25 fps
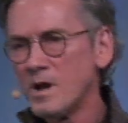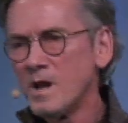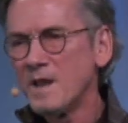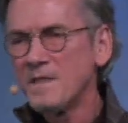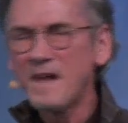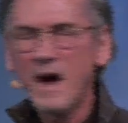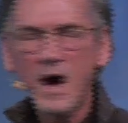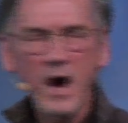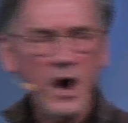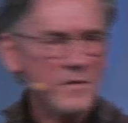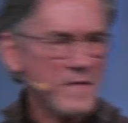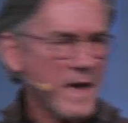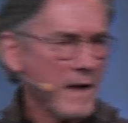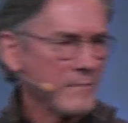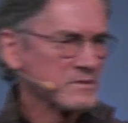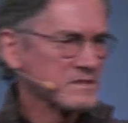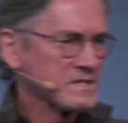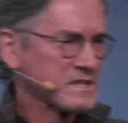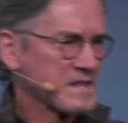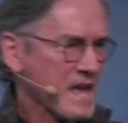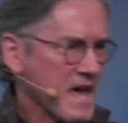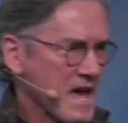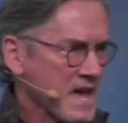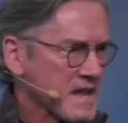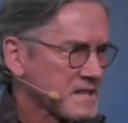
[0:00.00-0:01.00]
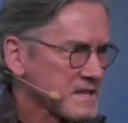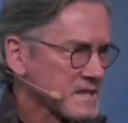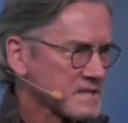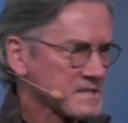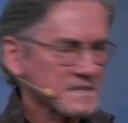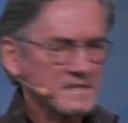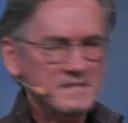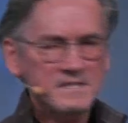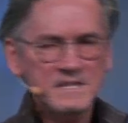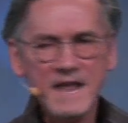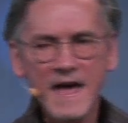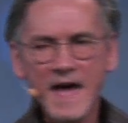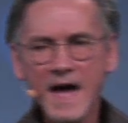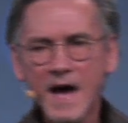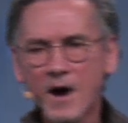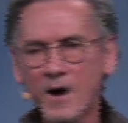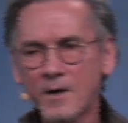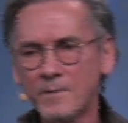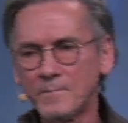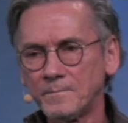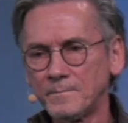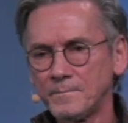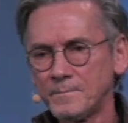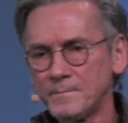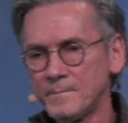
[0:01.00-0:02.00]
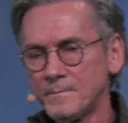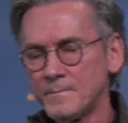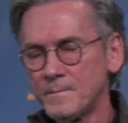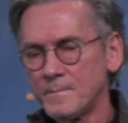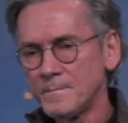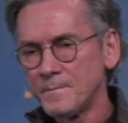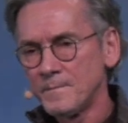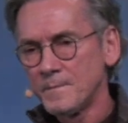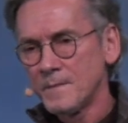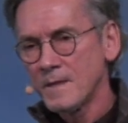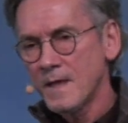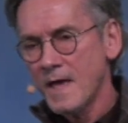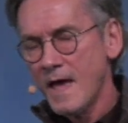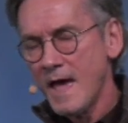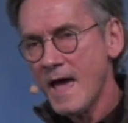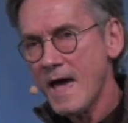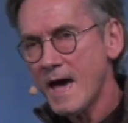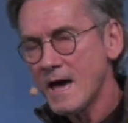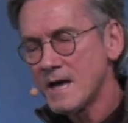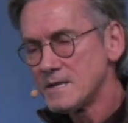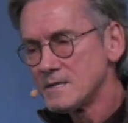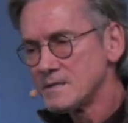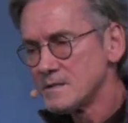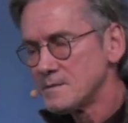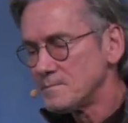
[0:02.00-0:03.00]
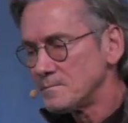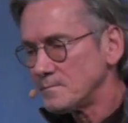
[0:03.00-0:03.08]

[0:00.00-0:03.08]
oh, that was then, this is now. And